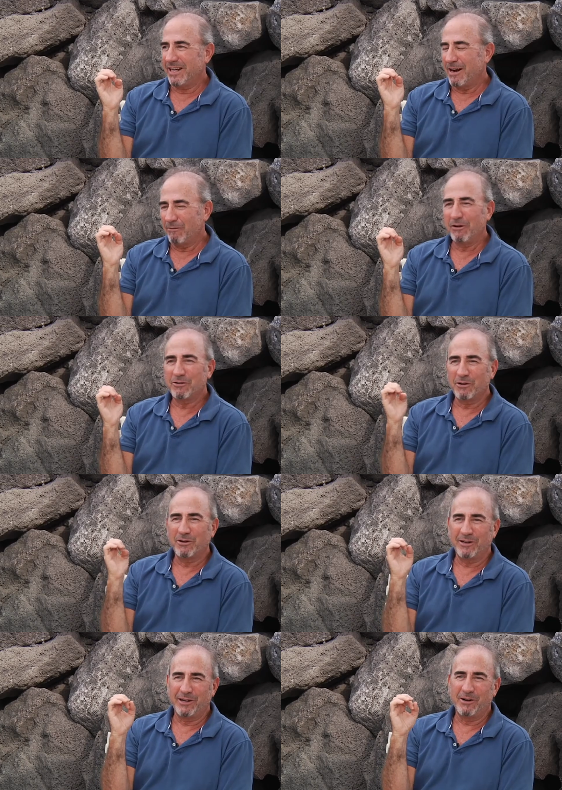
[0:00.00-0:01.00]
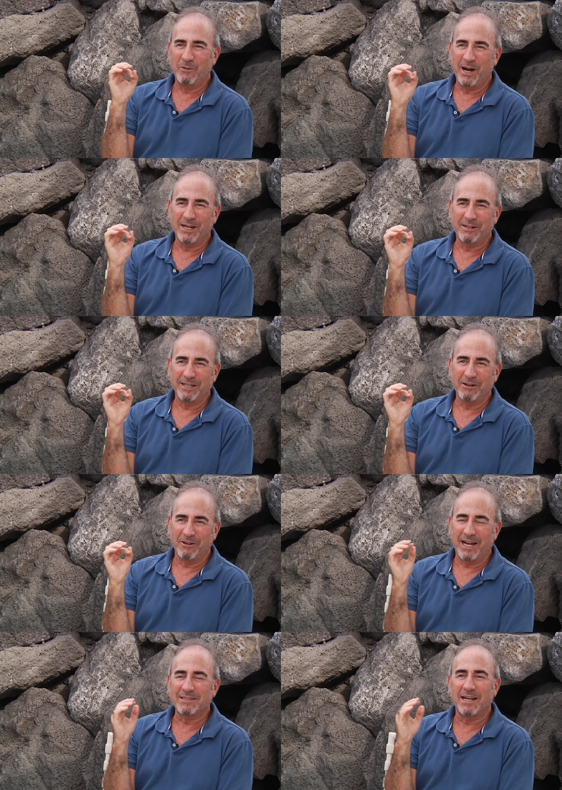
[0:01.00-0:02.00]
average uh, Hawaiian cleaner
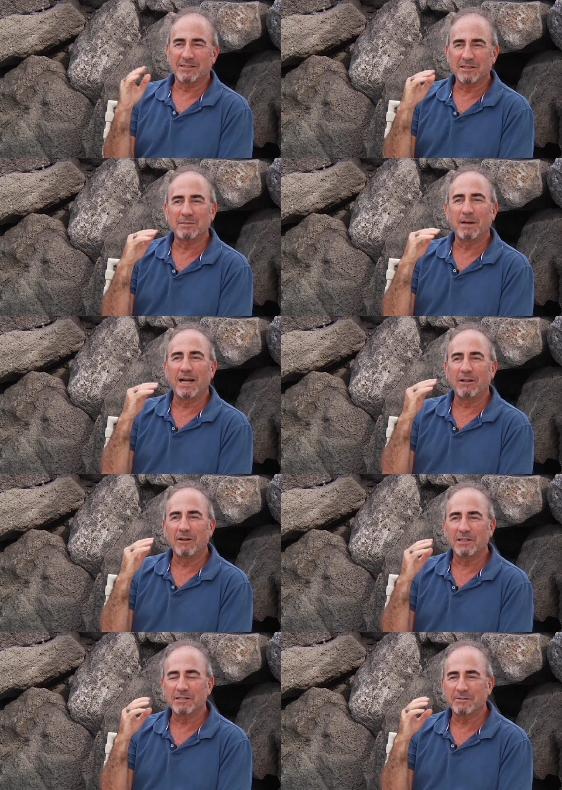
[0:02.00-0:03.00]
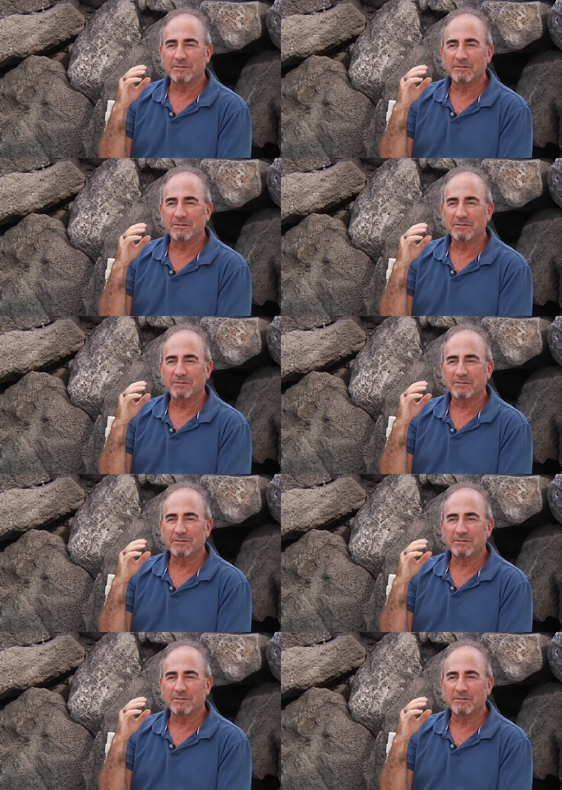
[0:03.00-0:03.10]
wrasse has a smile on his